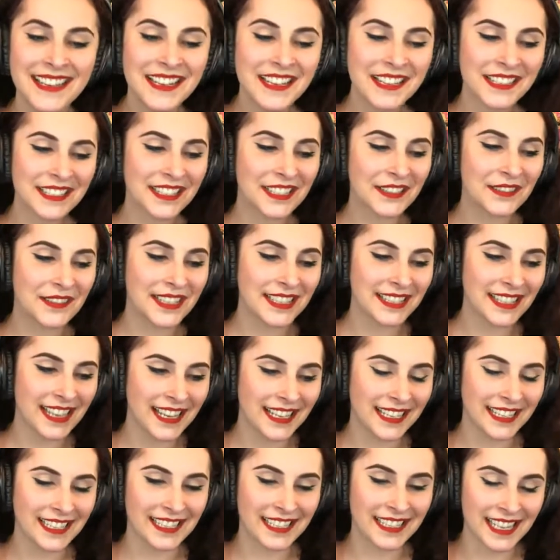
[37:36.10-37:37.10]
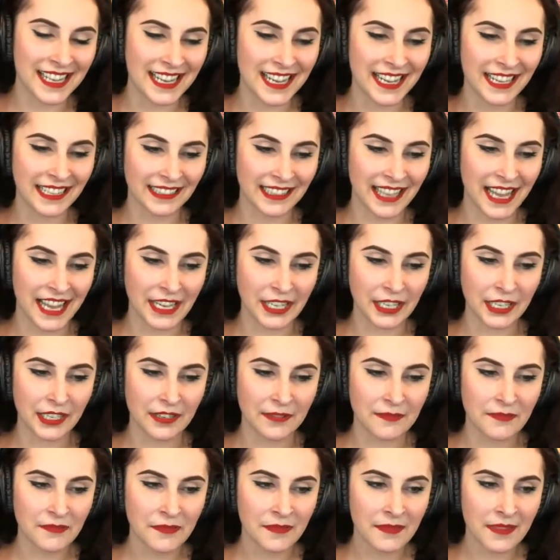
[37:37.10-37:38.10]
So it's like seeing like
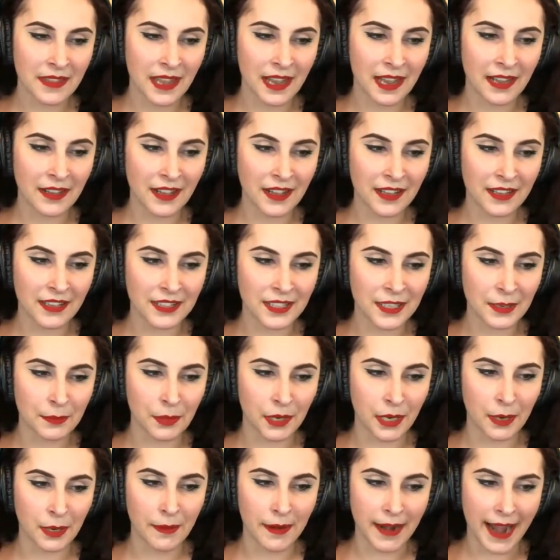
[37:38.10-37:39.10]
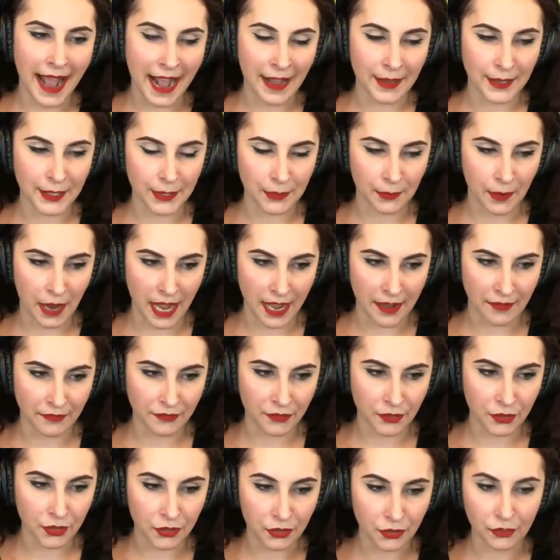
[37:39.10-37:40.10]
a suburban housewife
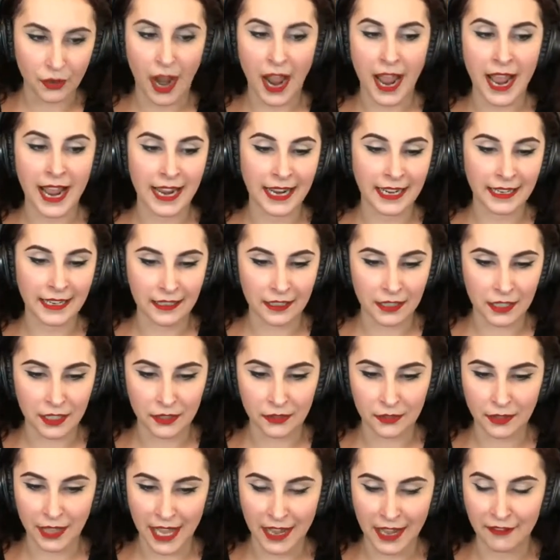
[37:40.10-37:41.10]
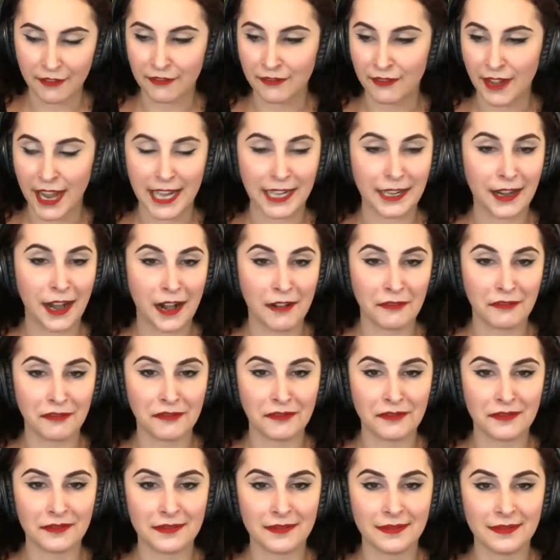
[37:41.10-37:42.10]
trying to like fight off
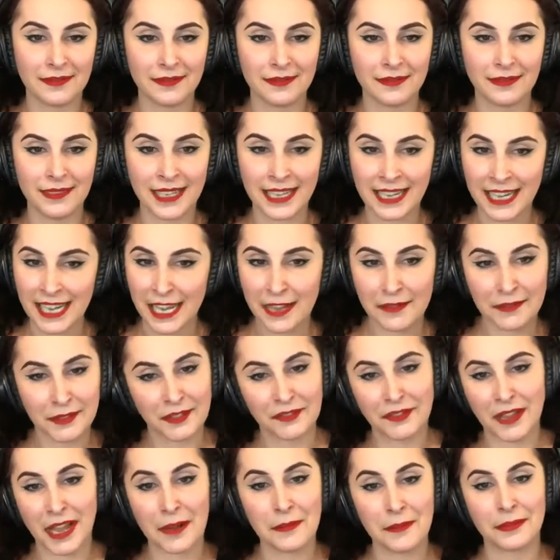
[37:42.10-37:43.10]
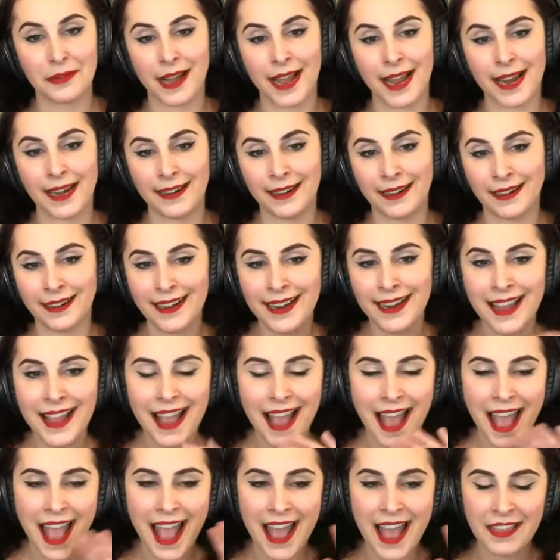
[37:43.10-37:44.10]
an evil vampire.
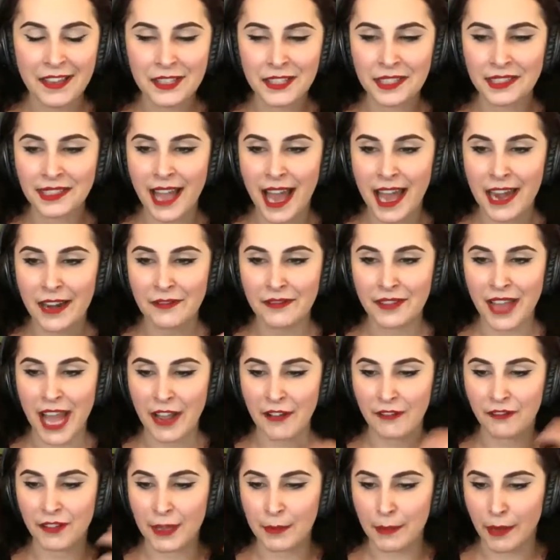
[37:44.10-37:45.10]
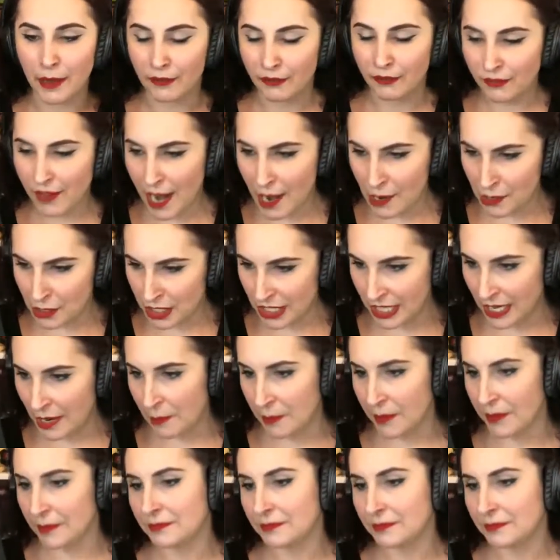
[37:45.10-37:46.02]
And there's a lot of like female friendship.